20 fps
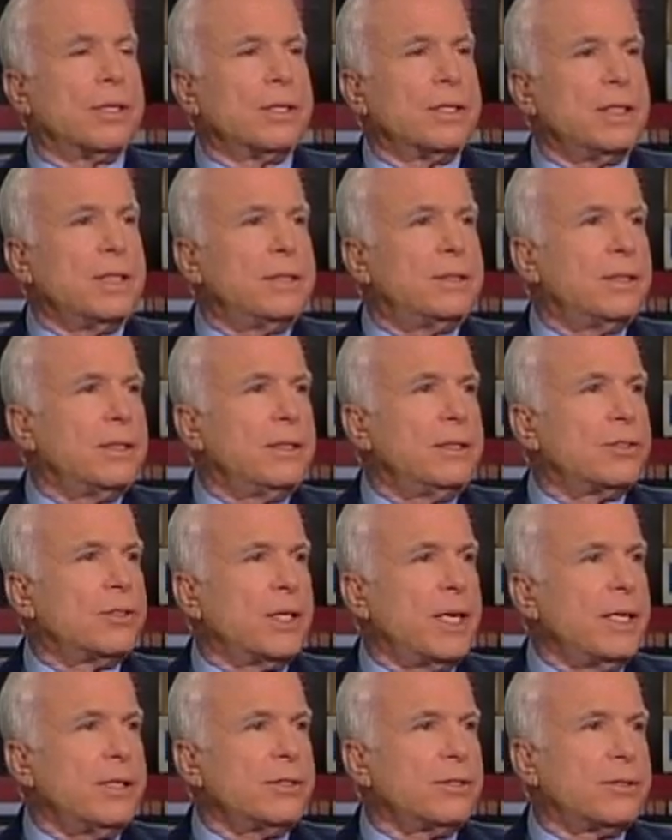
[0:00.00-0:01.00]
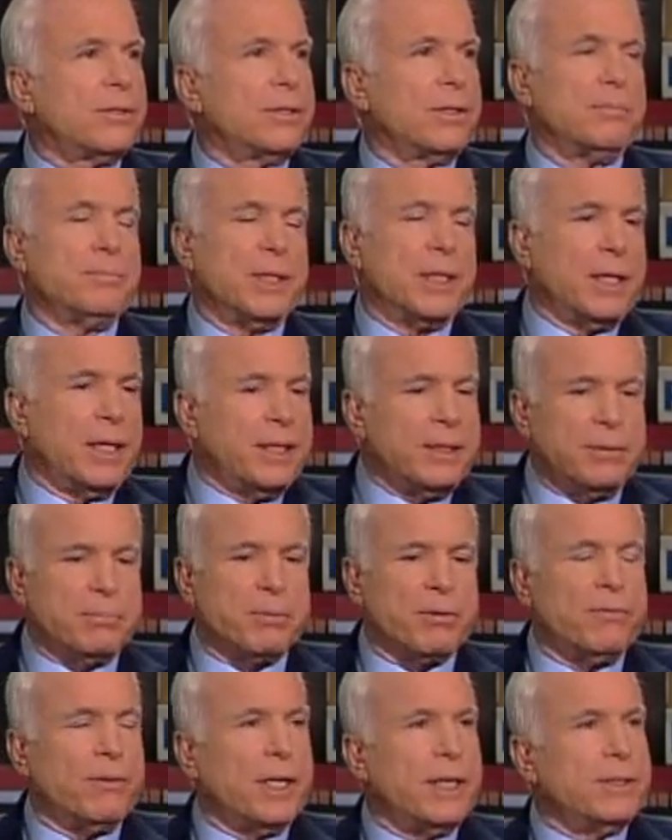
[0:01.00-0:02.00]
to lead to disaster. I'd be glad to
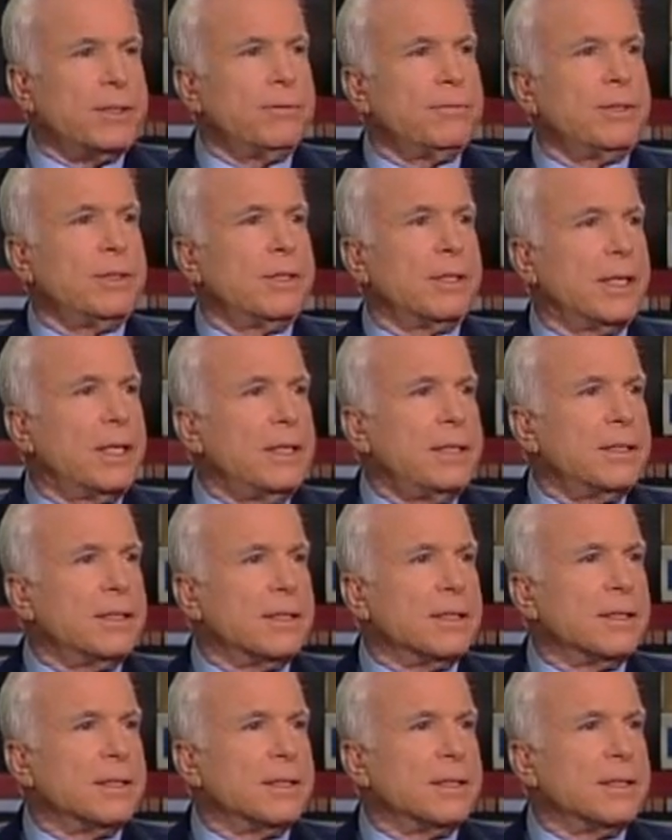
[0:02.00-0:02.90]
provide you with a letter.